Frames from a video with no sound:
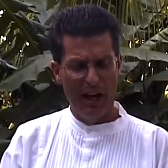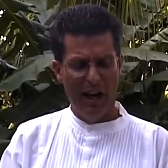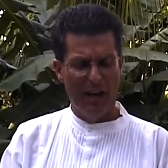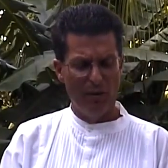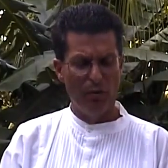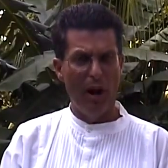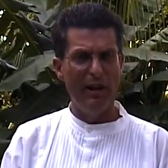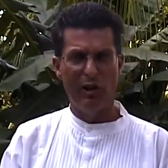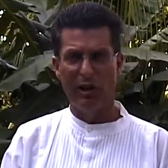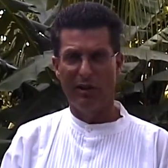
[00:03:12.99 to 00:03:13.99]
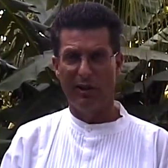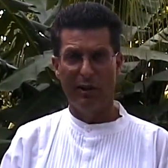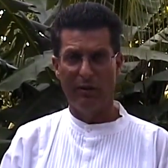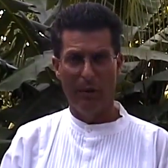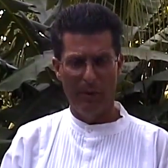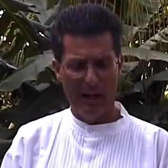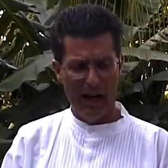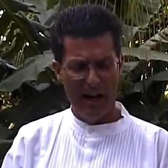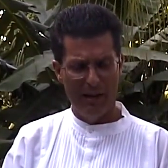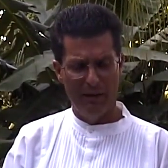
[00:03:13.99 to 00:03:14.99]
and righteousness from the
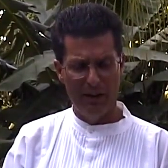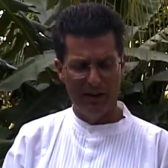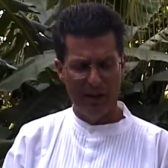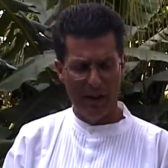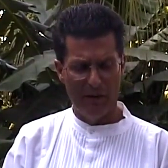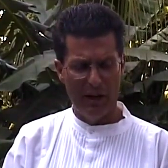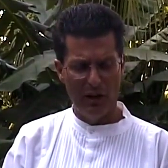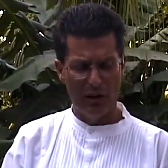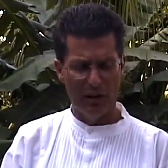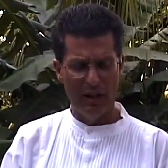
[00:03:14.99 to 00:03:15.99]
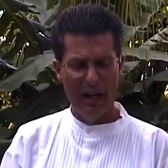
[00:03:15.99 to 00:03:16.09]
God of his salvation.